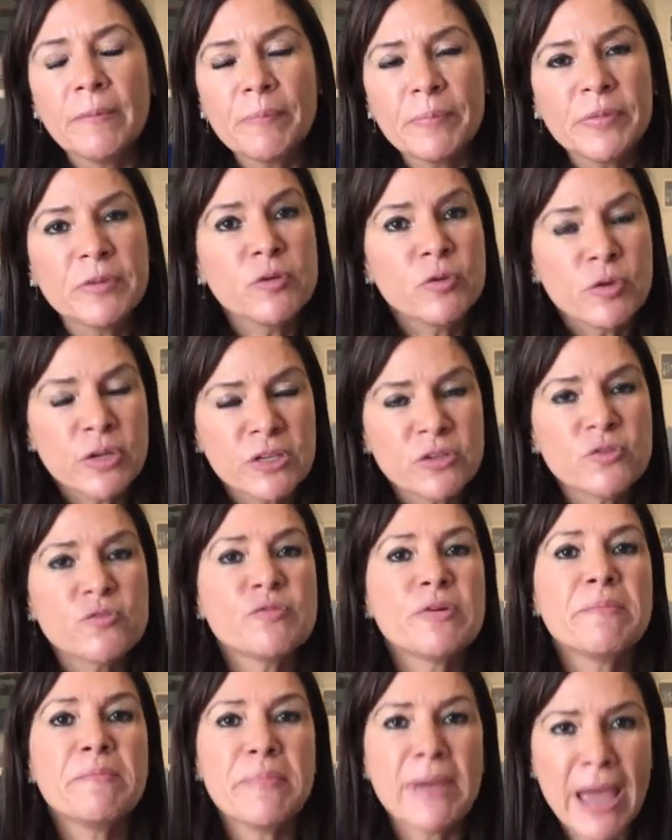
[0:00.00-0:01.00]
you need to
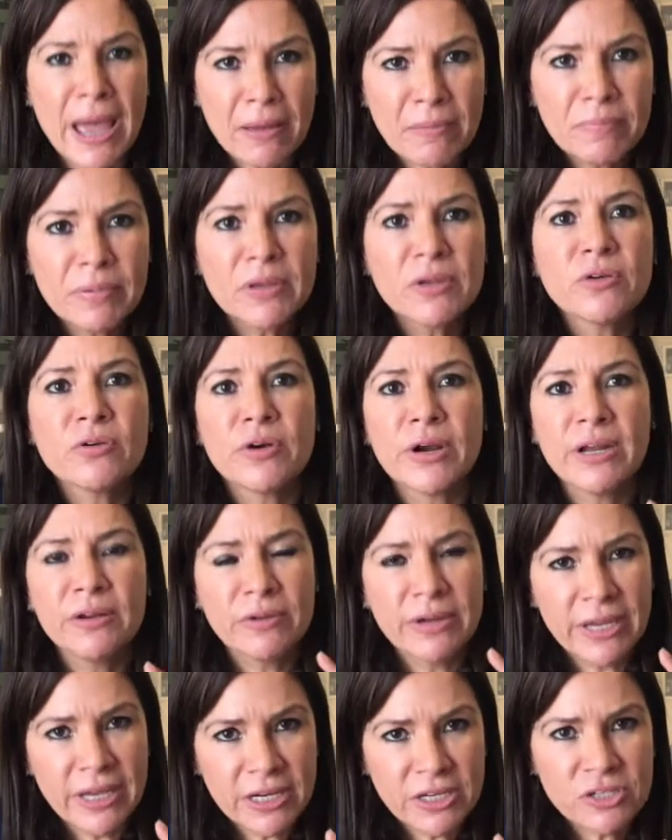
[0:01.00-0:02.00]
revamp your
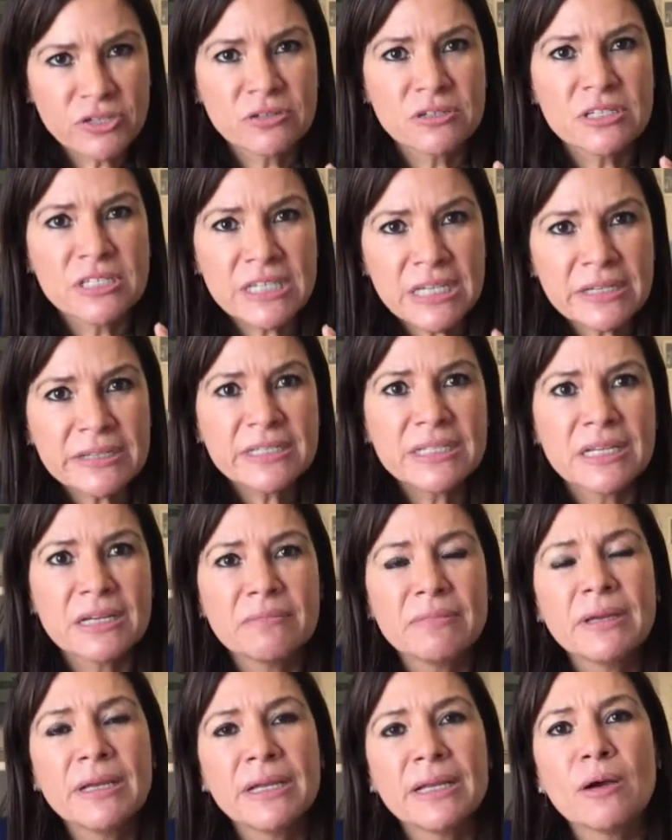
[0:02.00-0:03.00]
education system
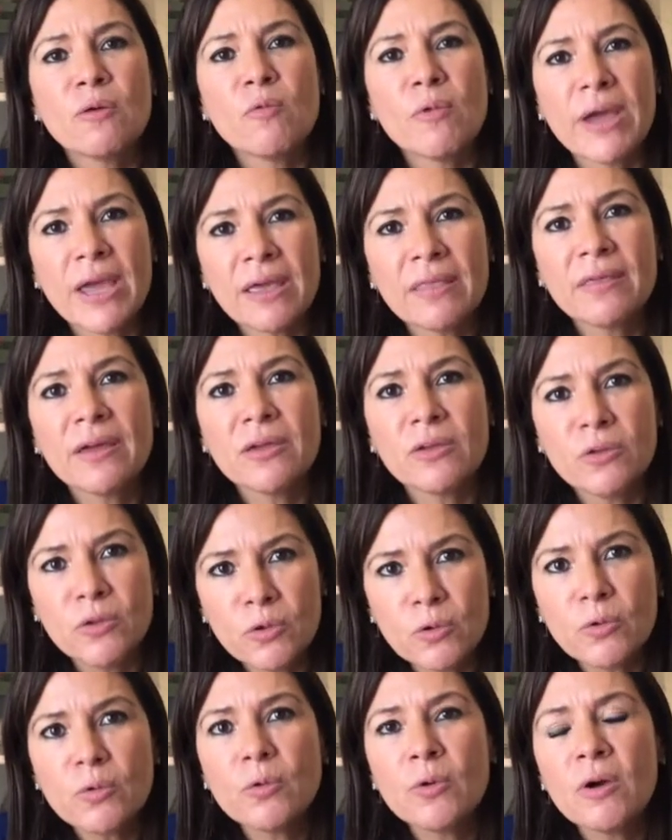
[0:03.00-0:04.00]
in a way that
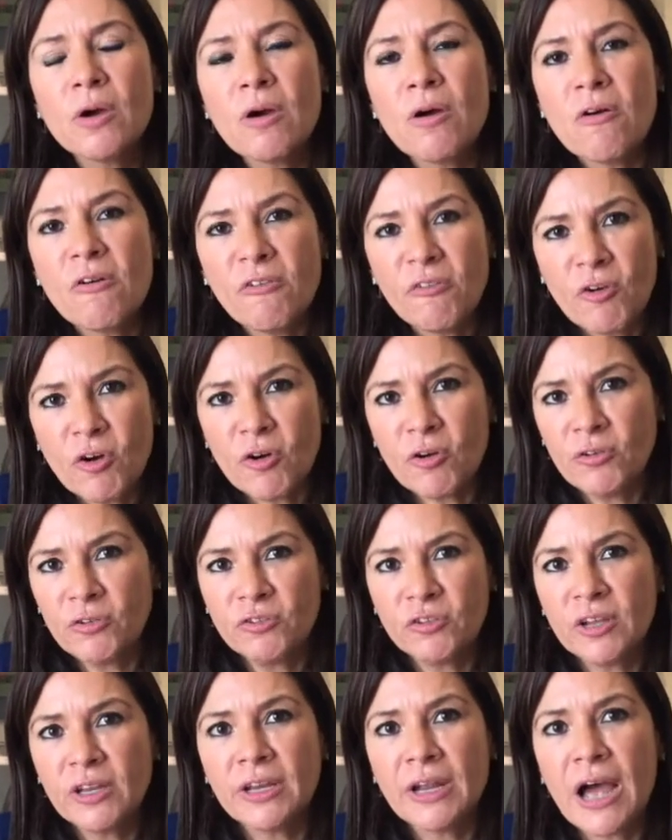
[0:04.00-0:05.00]
you focus
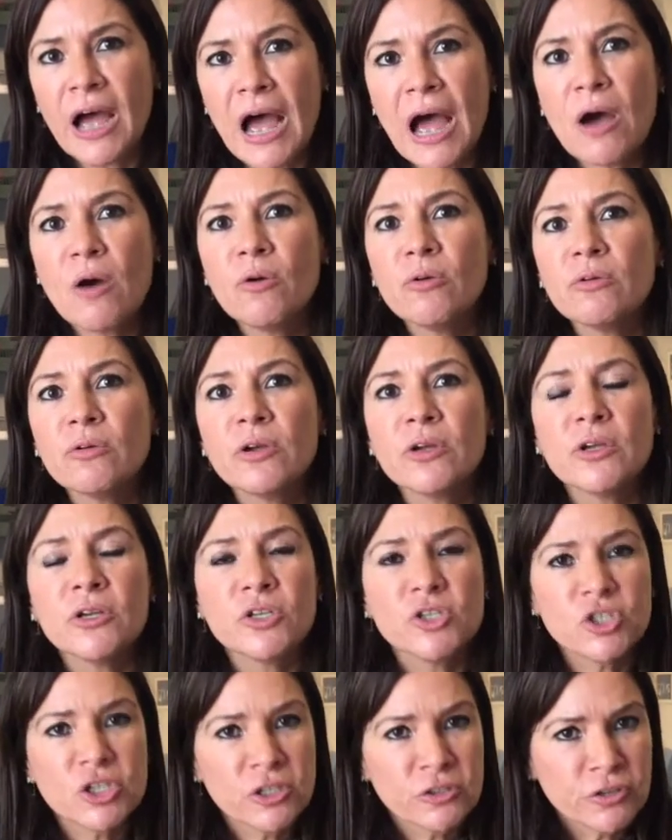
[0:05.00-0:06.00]
in how
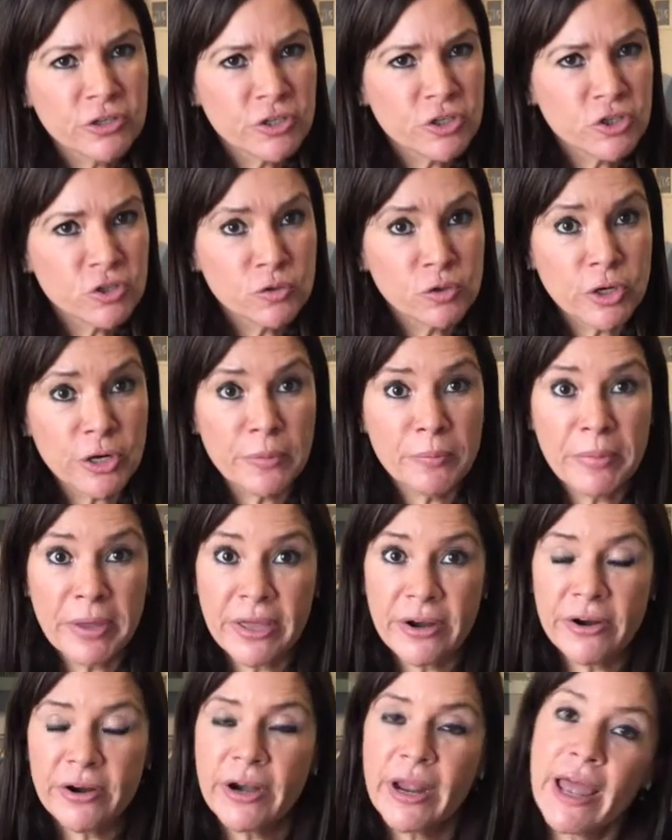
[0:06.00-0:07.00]
children should learn
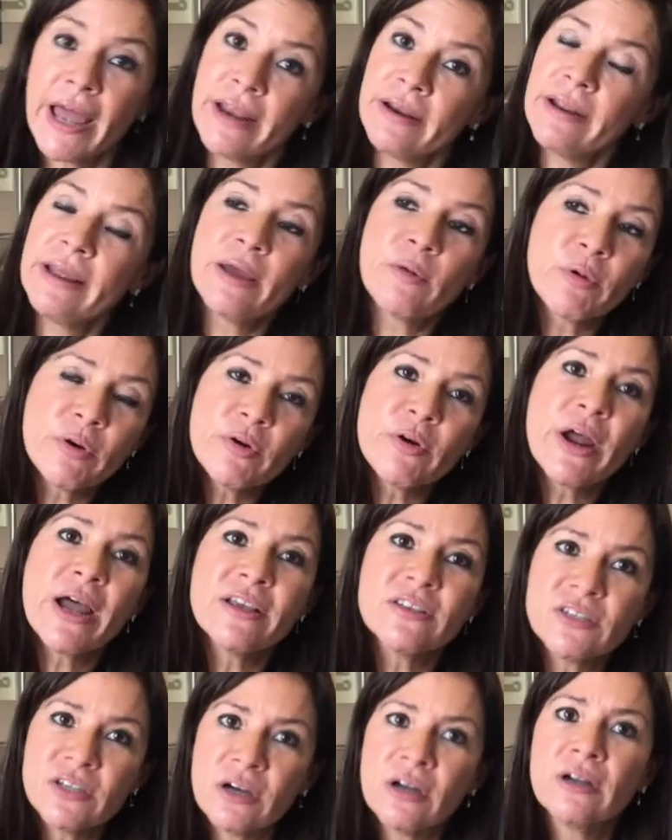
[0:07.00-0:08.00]
better. And Ecuador
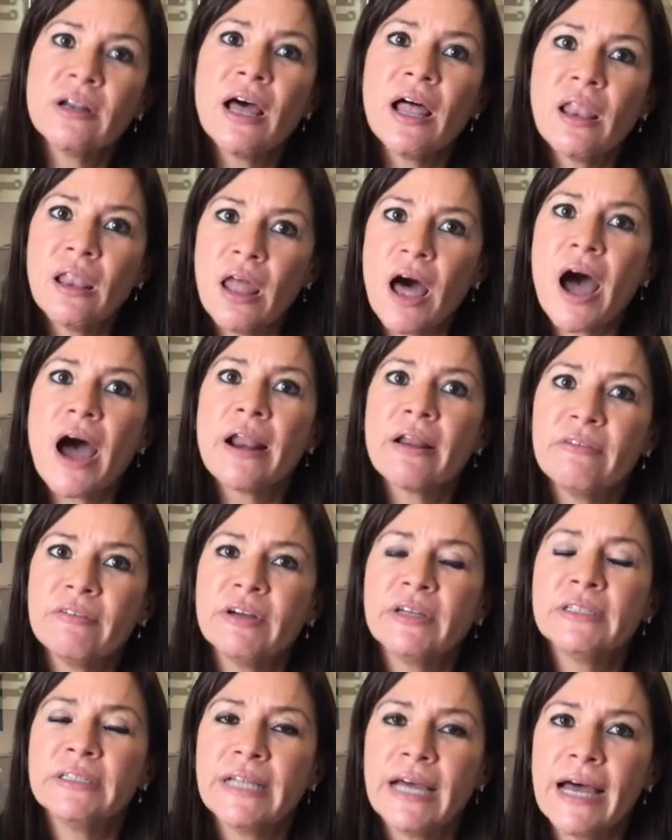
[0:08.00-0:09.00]
has done a lot of
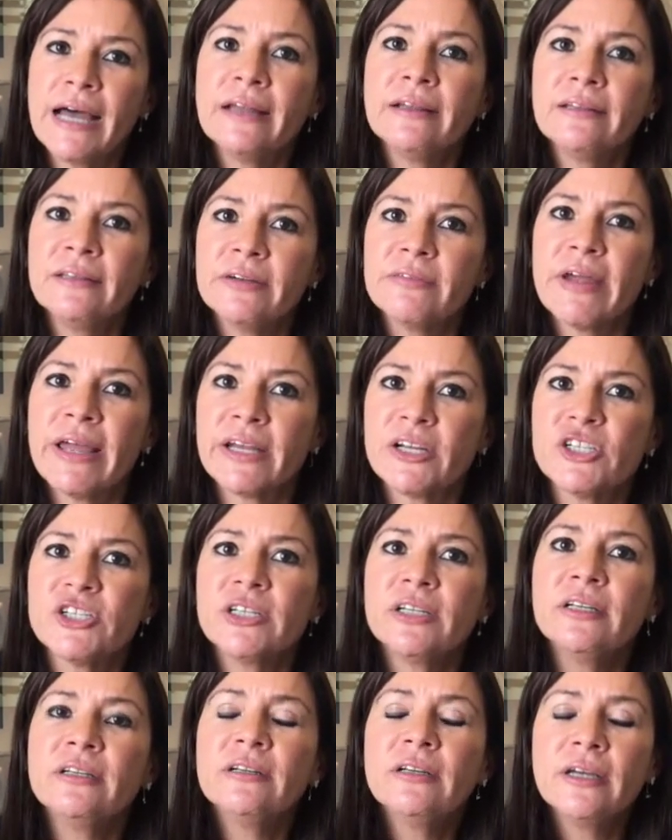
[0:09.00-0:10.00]
on that
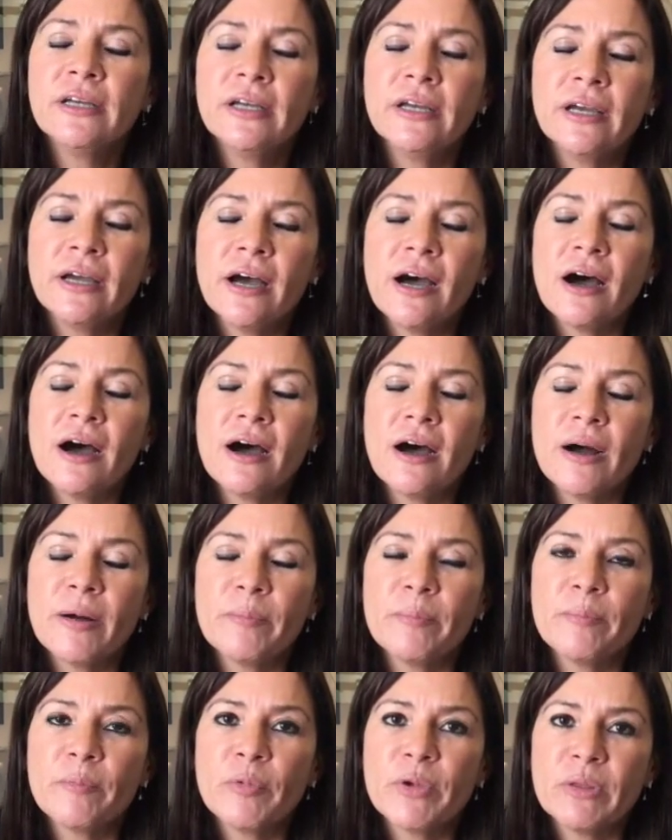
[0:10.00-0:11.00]
direction,
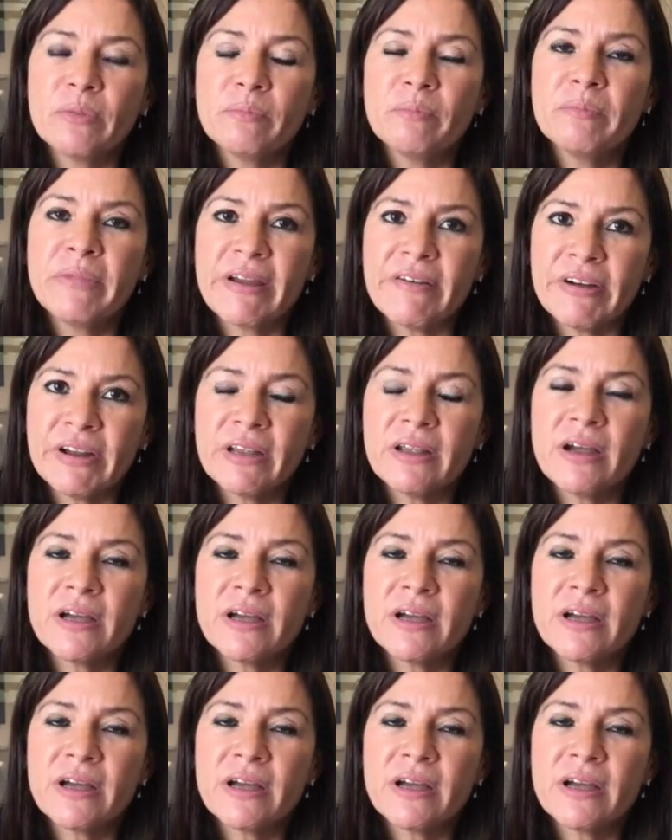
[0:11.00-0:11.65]
with very